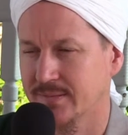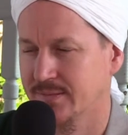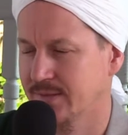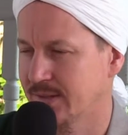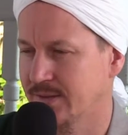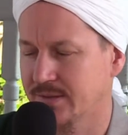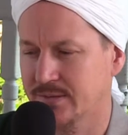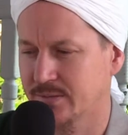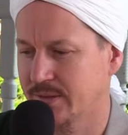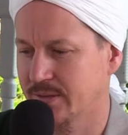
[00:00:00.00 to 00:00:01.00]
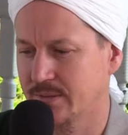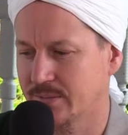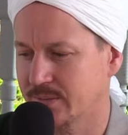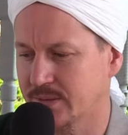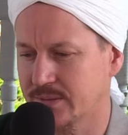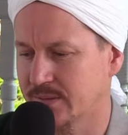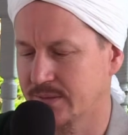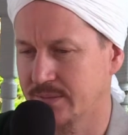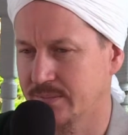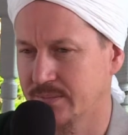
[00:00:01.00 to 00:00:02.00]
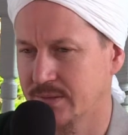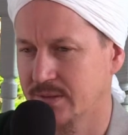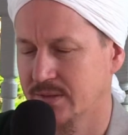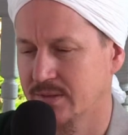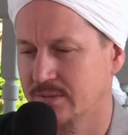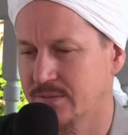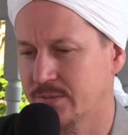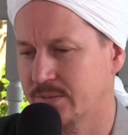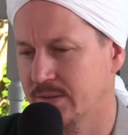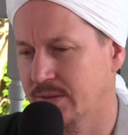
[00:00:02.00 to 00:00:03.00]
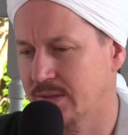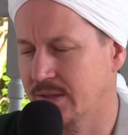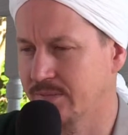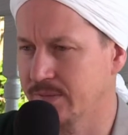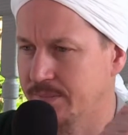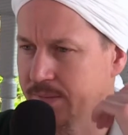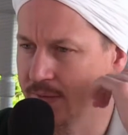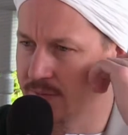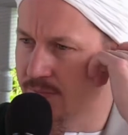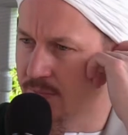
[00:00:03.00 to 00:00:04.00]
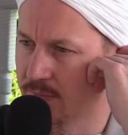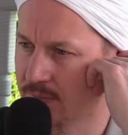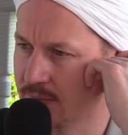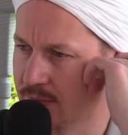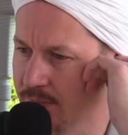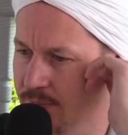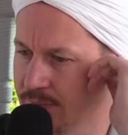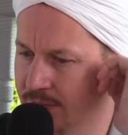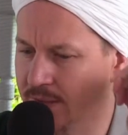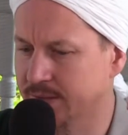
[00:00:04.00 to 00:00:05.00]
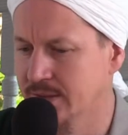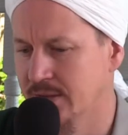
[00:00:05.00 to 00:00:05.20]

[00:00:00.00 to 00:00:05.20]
Nothing is greater than the Quran al-Kareem. Virtually on every page of the Quran that we recite,